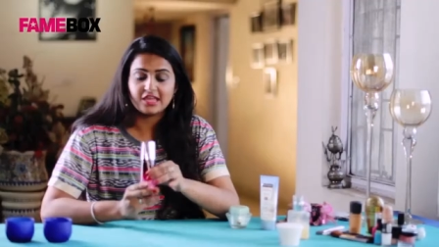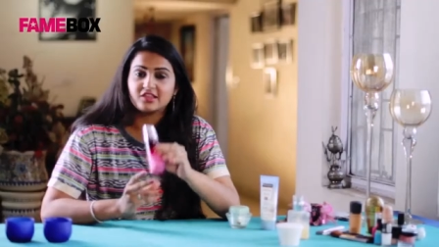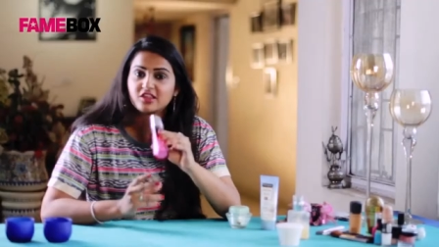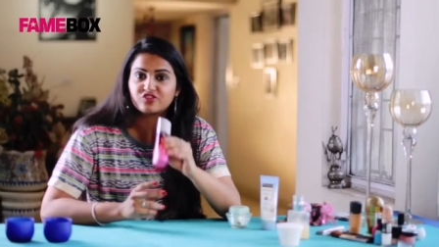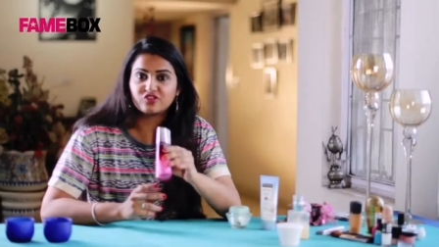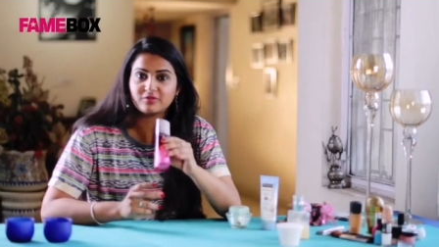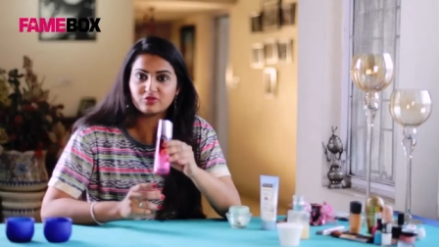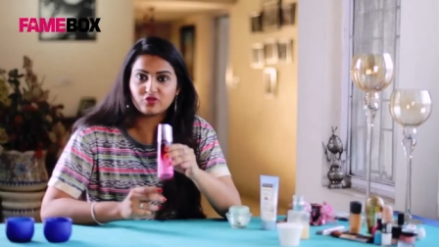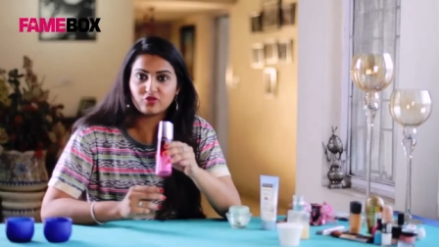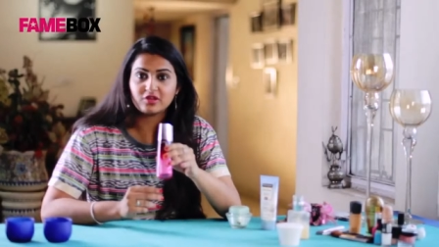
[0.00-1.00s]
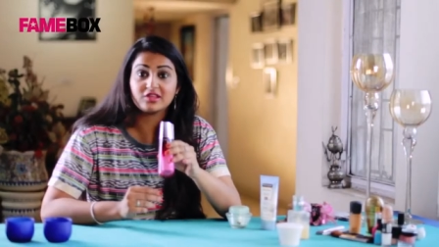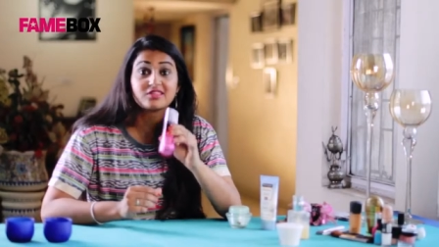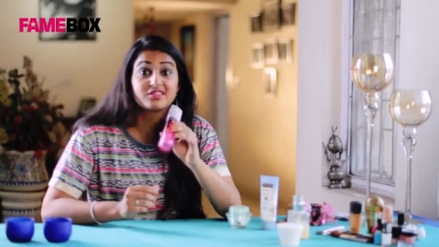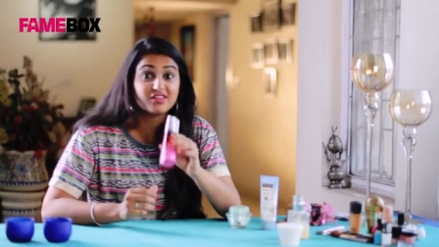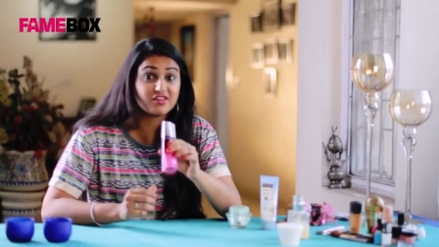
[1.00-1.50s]
this Dream Tone
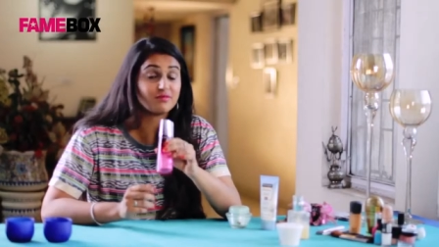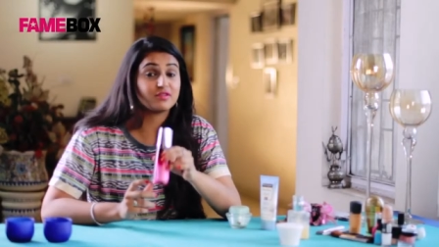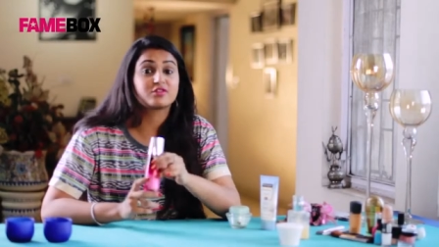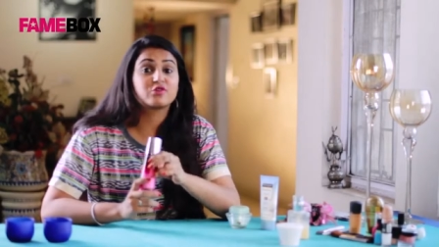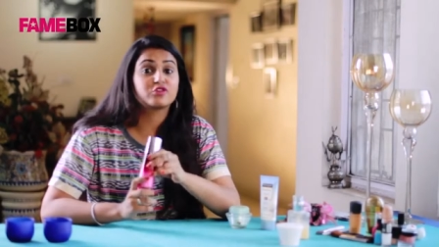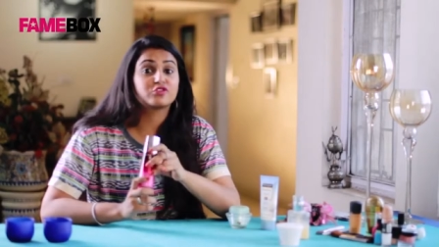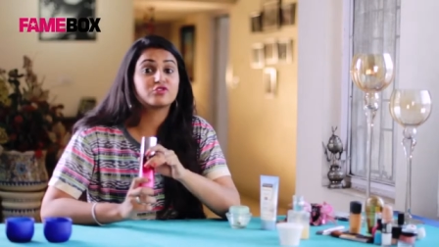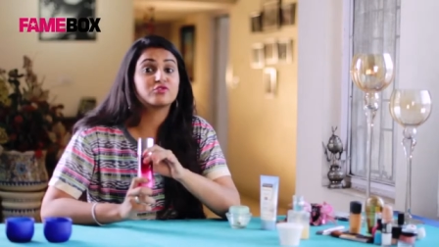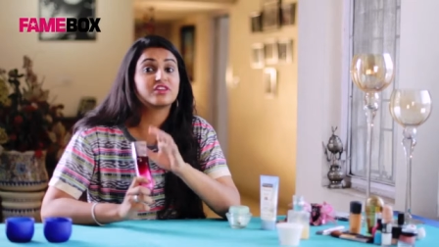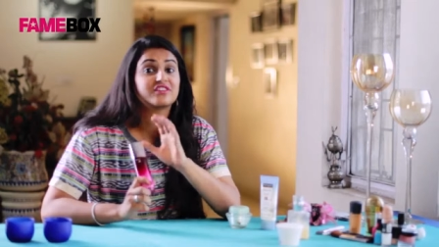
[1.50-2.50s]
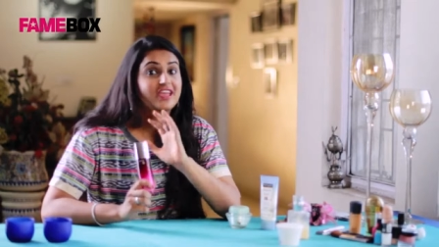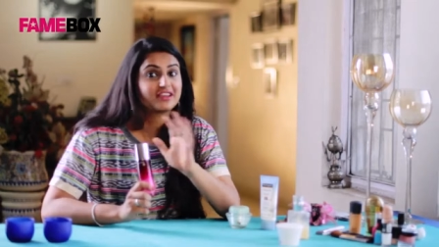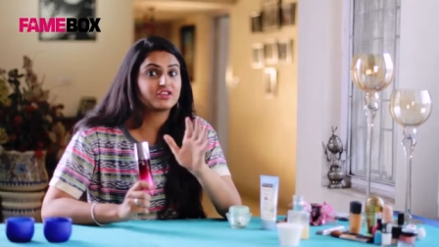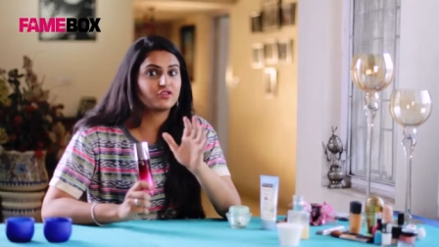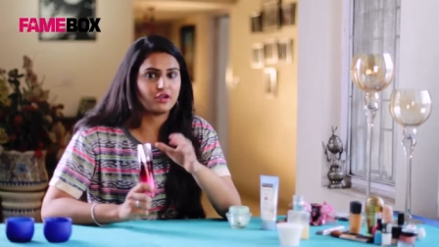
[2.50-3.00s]
serum is going to
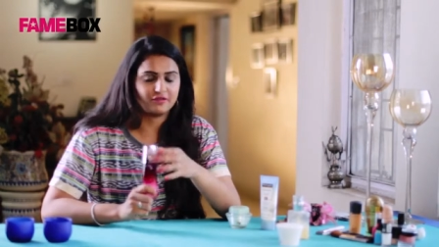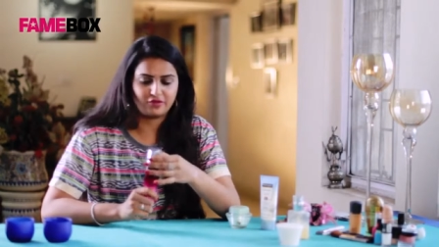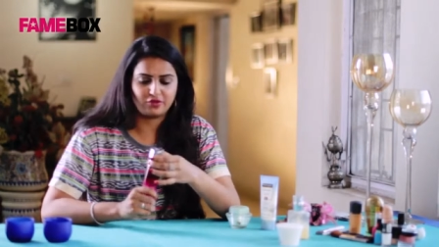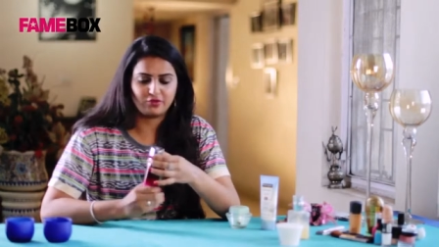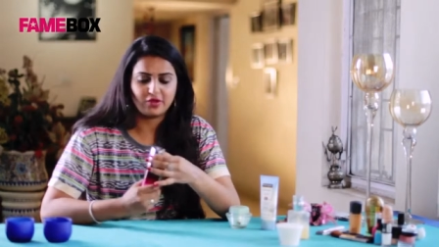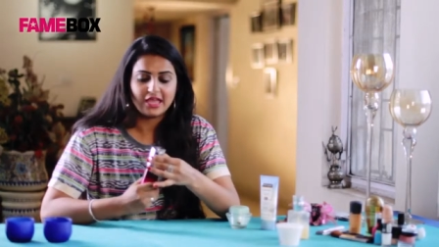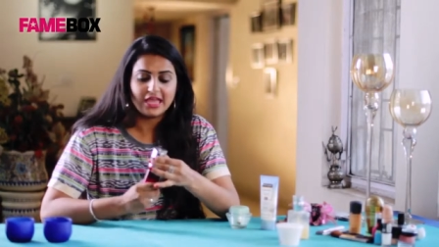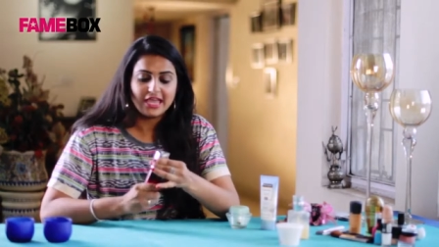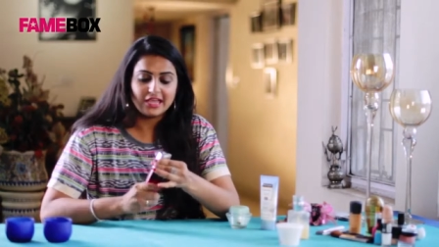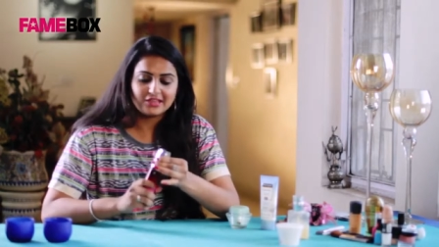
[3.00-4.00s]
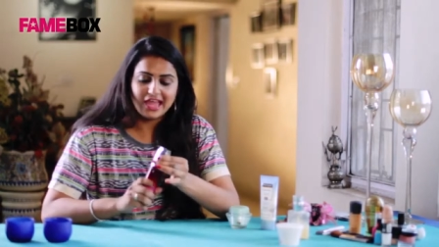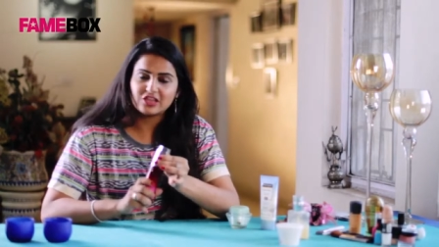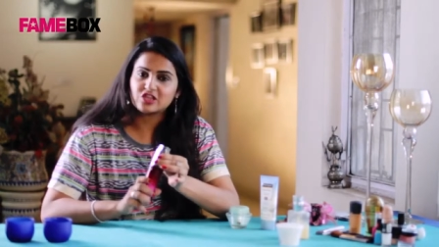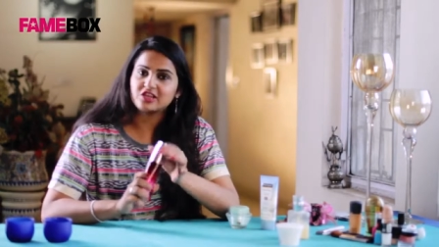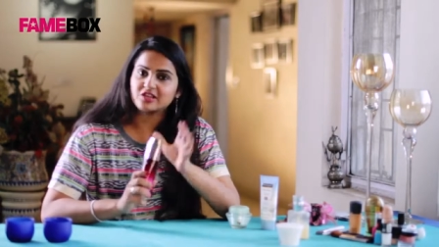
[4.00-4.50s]
correct it all for you. It's
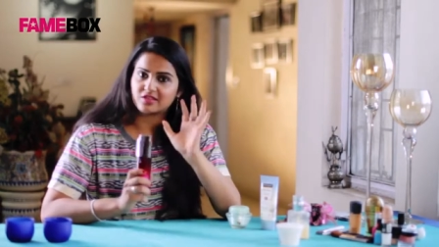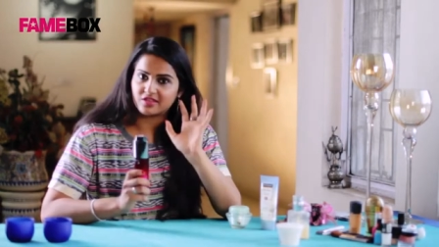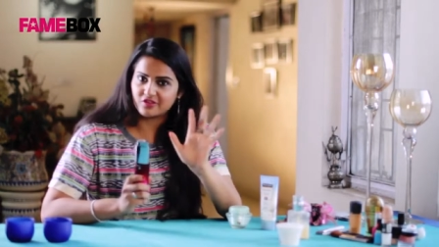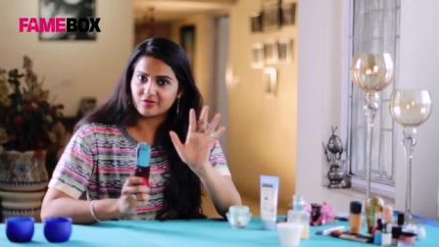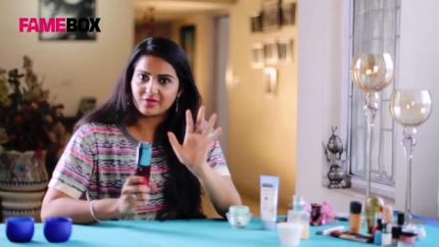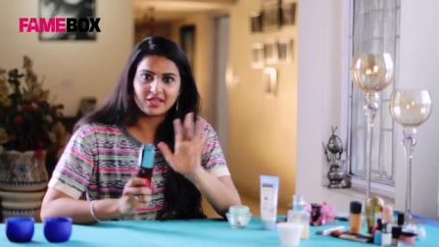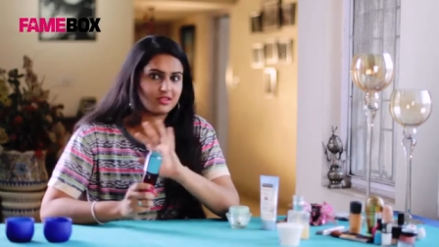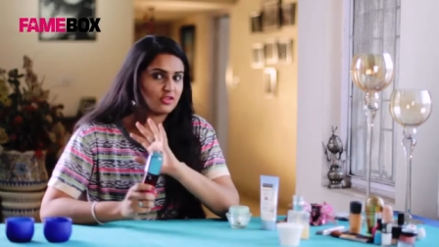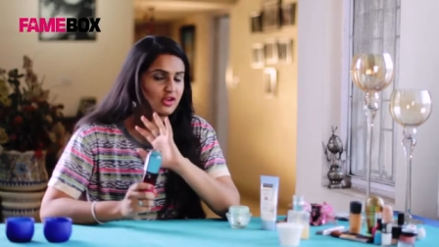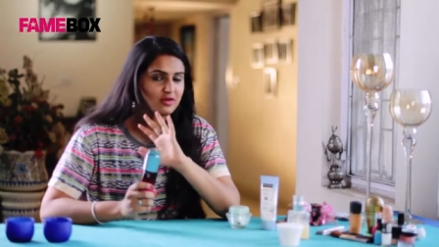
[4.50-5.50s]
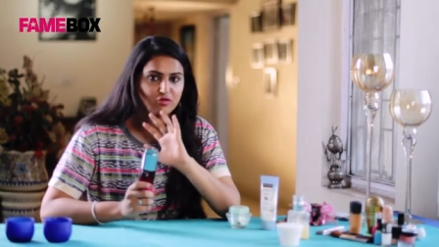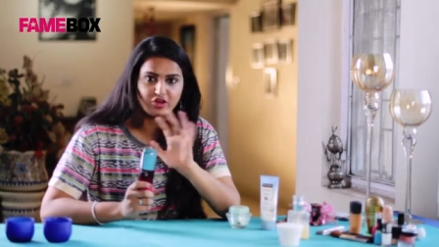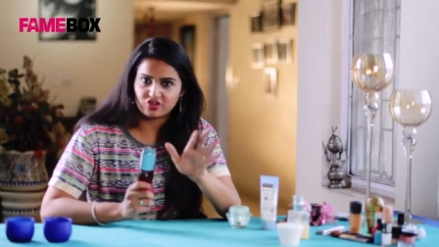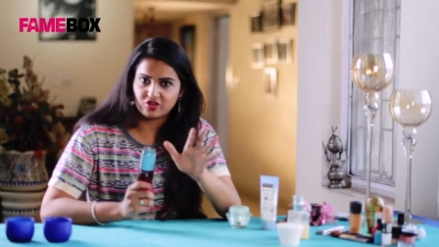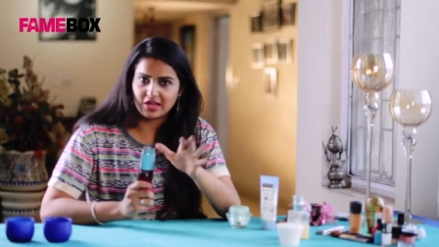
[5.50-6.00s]
actually a serum, it's not a
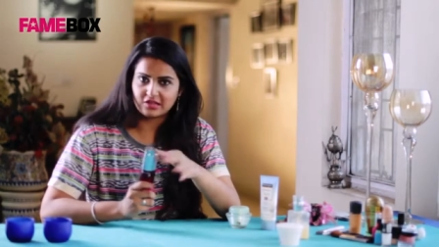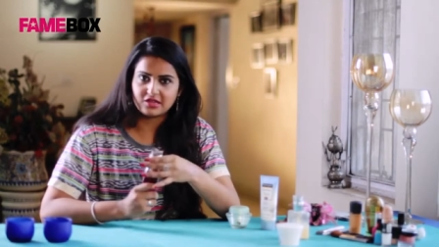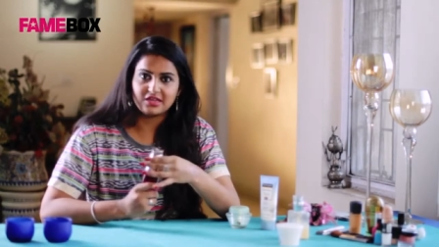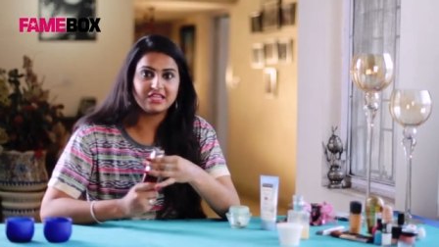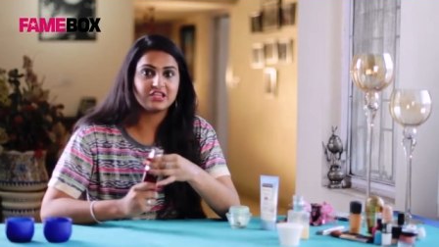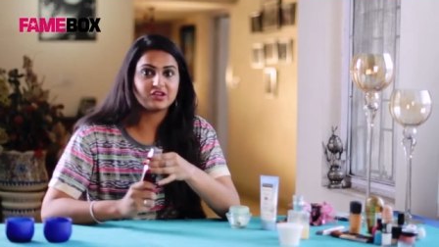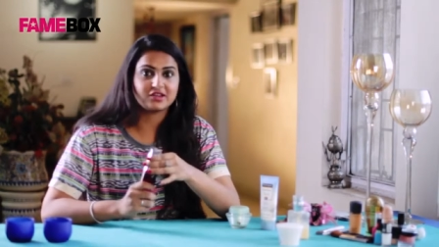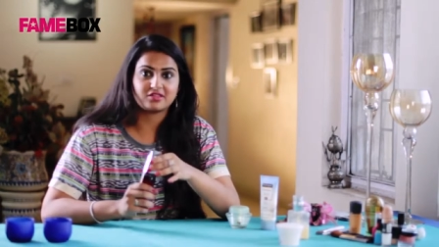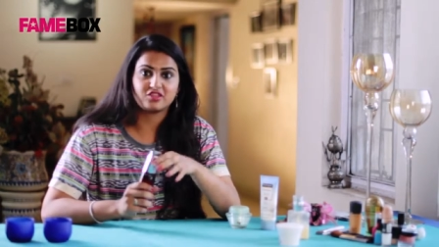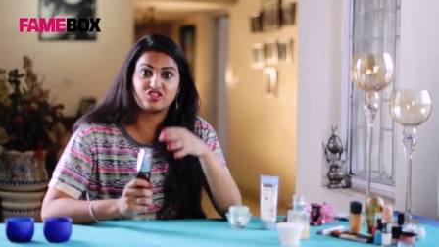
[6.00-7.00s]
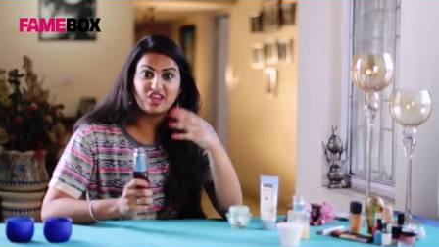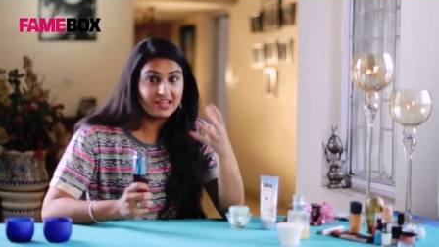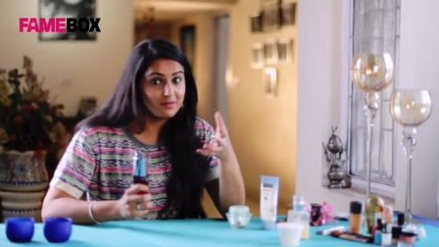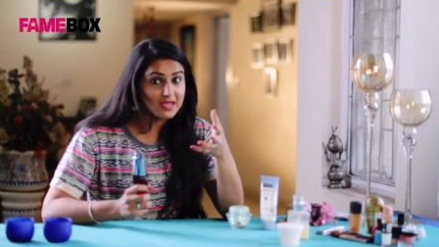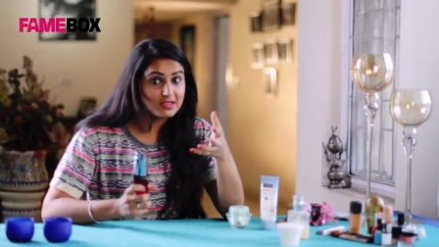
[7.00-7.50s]
moisturizer, neither it is a
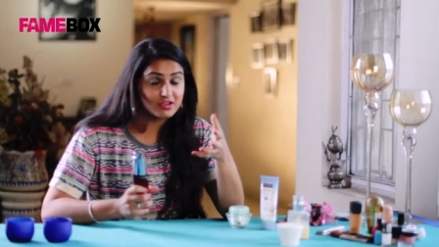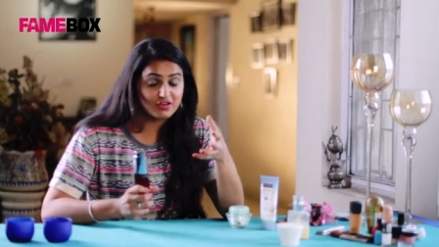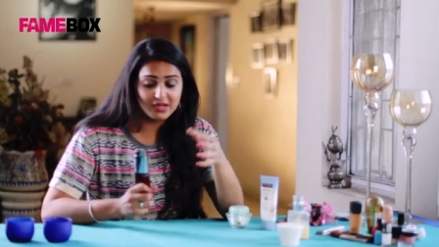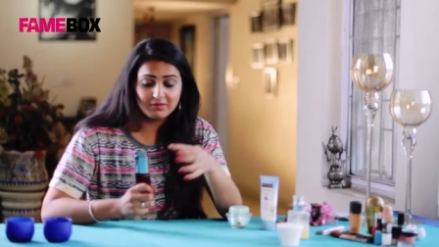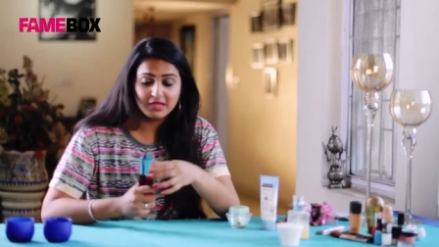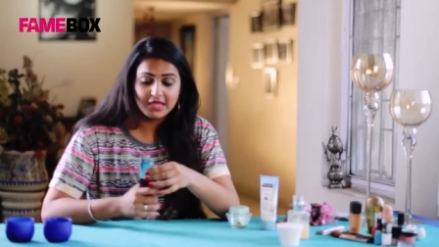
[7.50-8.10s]
gel-based cream.